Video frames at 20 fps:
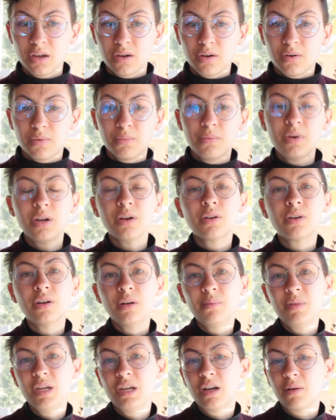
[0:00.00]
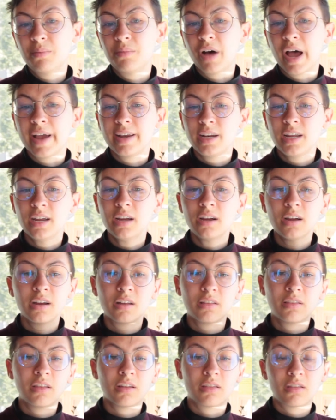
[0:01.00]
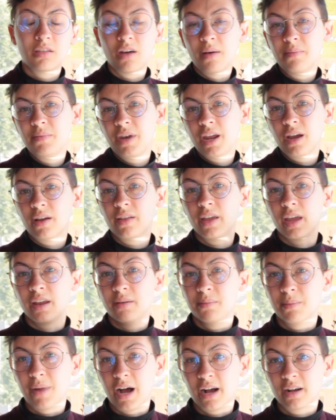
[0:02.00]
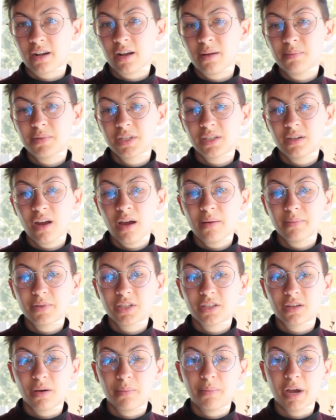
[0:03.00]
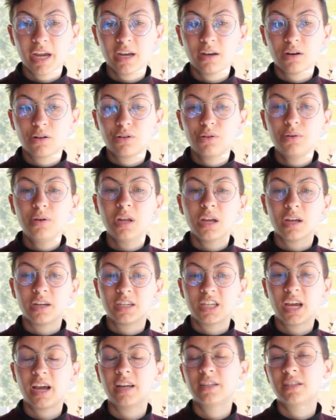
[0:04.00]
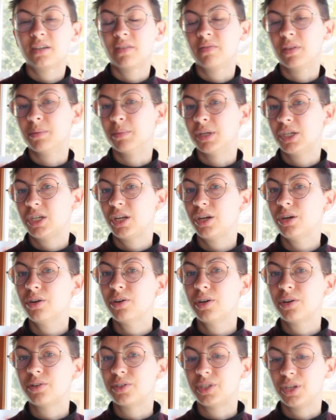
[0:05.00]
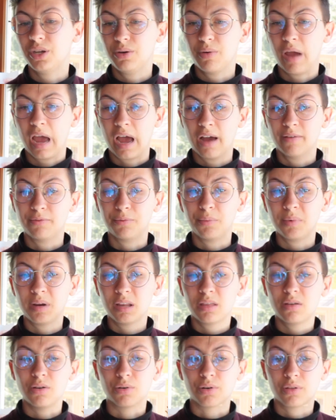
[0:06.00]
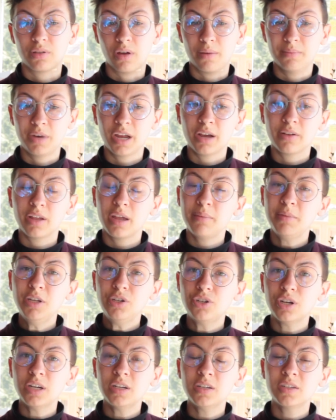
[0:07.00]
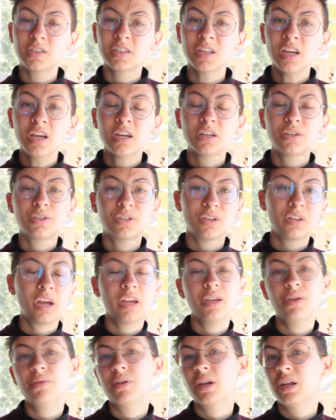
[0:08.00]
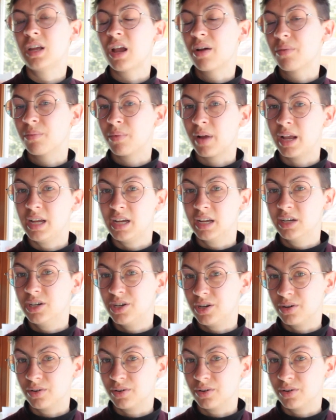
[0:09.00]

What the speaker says: We are going to be combining the thumbnail and mock-up steps by including a test of the materials that you have with your thumbnail images so that you can get right into your